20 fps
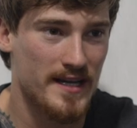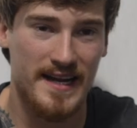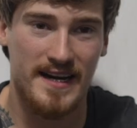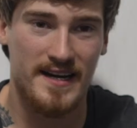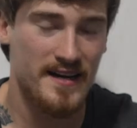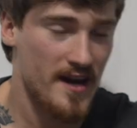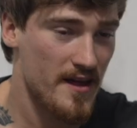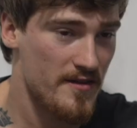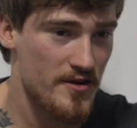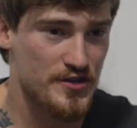to get
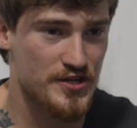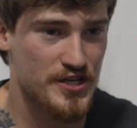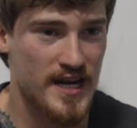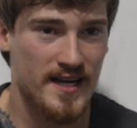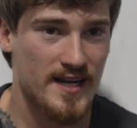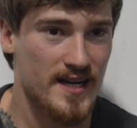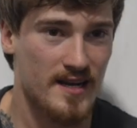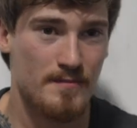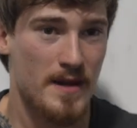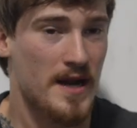another
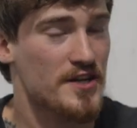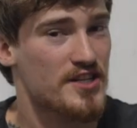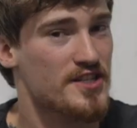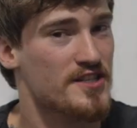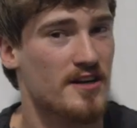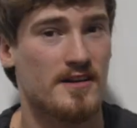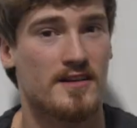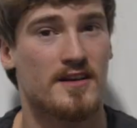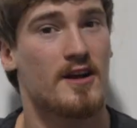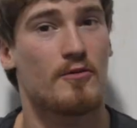checkup. I just
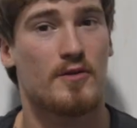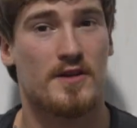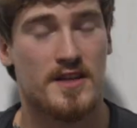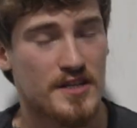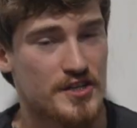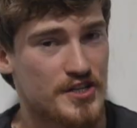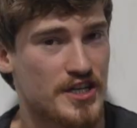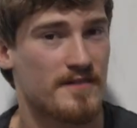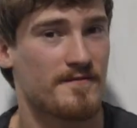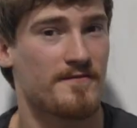started going to
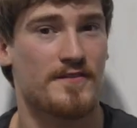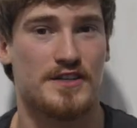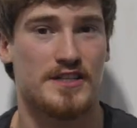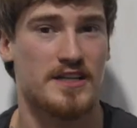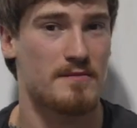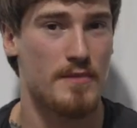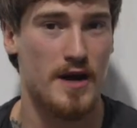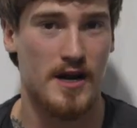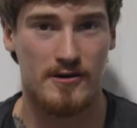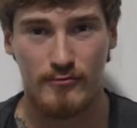the gym for
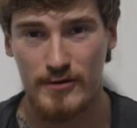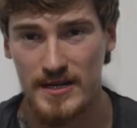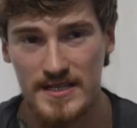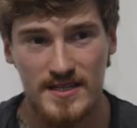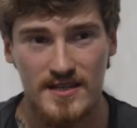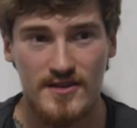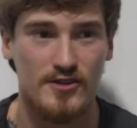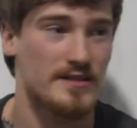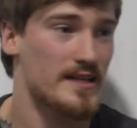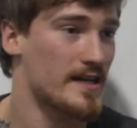some odd
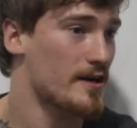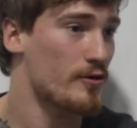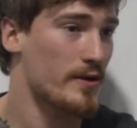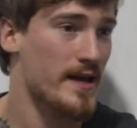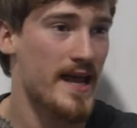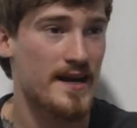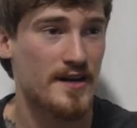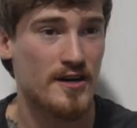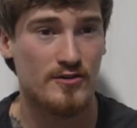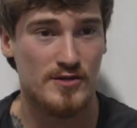reason. They're like,
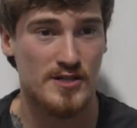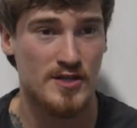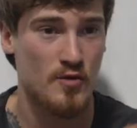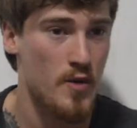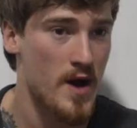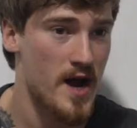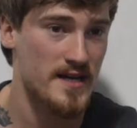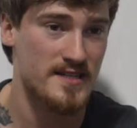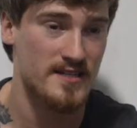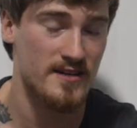okay, don't
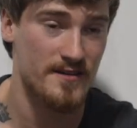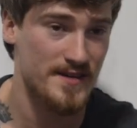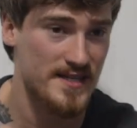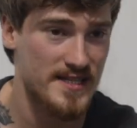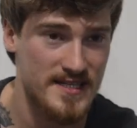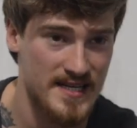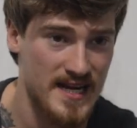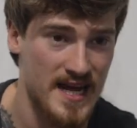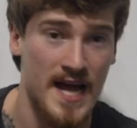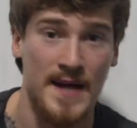squat till
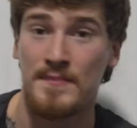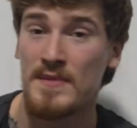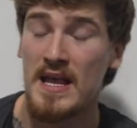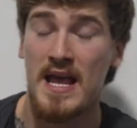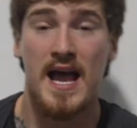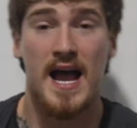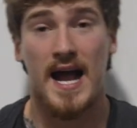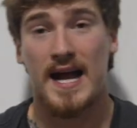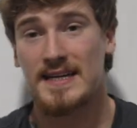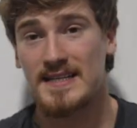this time.
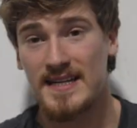I